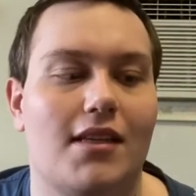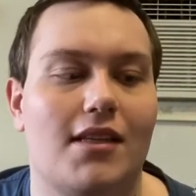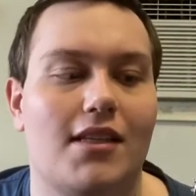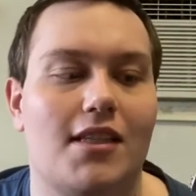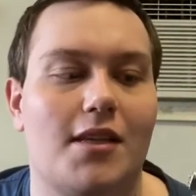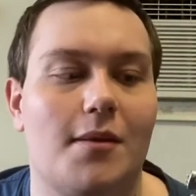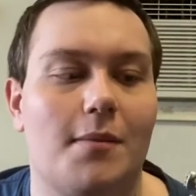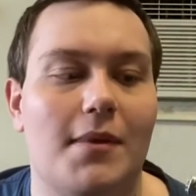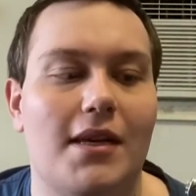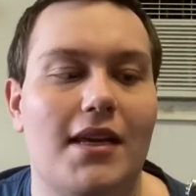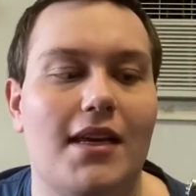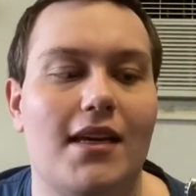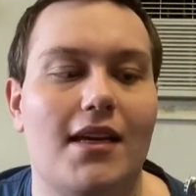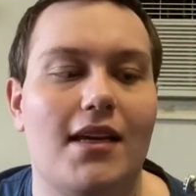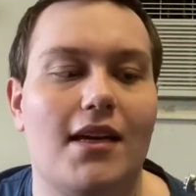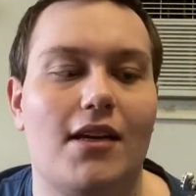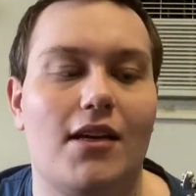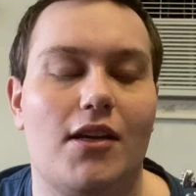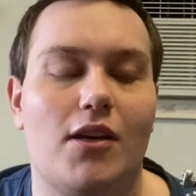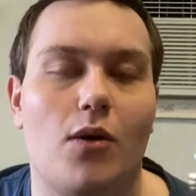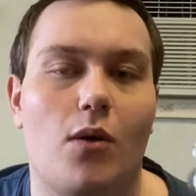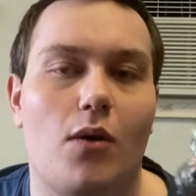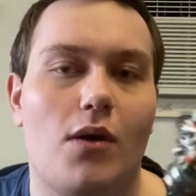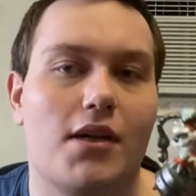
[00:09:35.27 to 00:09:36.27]
to me
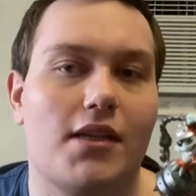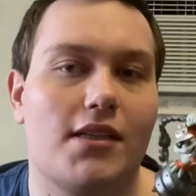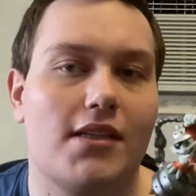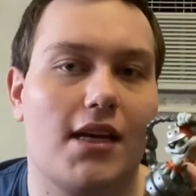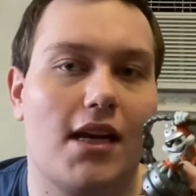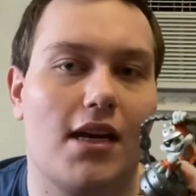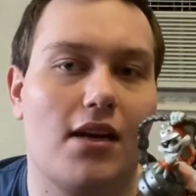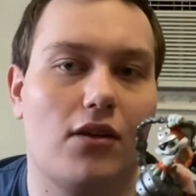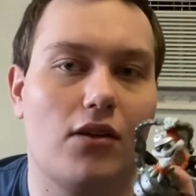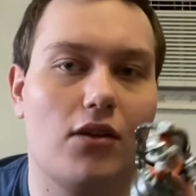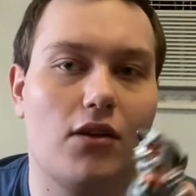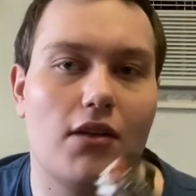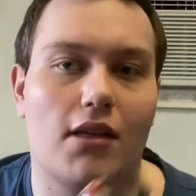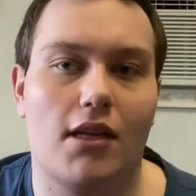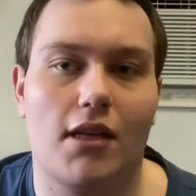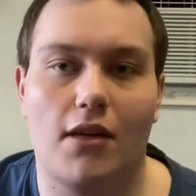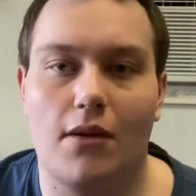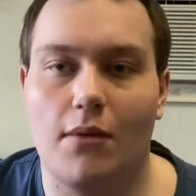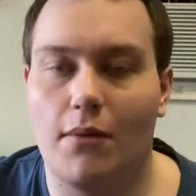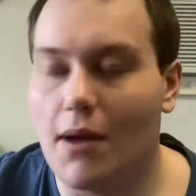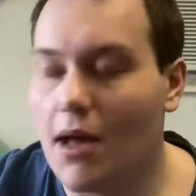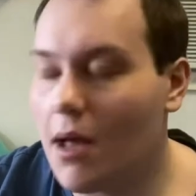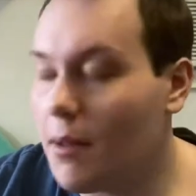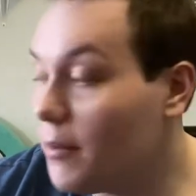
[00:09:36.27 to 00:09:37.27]
he always kind of looked like a
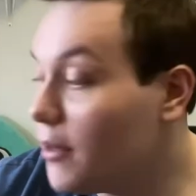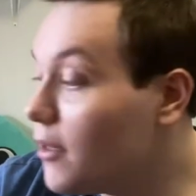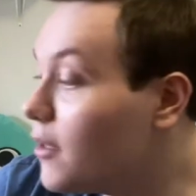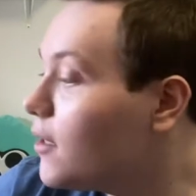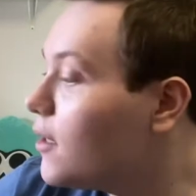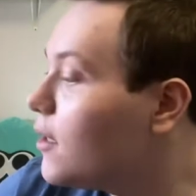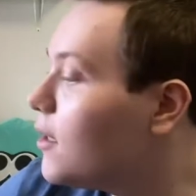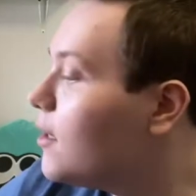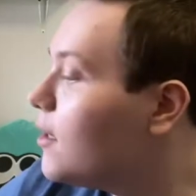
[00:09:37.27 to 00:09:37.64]
rabbit.